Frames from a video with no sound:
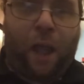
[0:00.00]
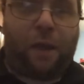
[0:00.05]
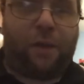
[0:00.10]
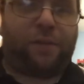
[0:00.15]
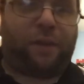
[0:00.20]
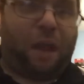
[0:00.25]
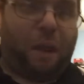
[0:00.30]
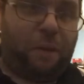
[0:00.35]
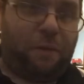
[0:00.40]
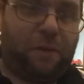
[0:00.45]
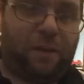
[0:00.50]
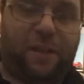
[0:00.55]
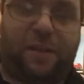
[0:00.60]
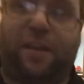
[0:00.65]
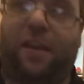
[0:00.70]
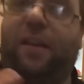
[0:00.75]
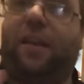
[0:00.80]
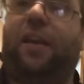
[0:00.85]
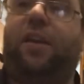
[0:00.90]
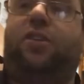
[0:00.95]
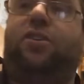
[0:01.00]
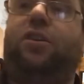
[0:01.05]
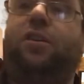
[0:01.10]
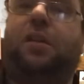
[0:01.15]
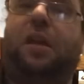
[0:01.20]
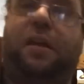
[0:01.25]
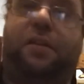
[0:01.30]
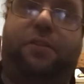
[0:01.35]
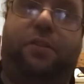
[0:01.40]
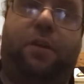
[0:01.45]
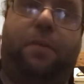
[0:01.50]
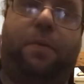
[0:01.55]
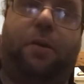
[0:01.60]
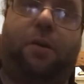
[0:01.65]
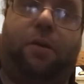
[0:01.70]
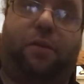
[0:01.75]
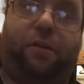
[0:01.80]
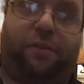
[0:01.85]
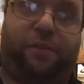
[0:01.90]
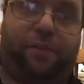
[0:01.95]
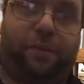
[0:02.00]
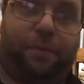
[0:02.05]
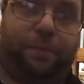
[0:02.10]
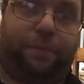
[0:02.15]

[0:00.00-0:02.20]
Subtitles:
So the attack action has 2 parts.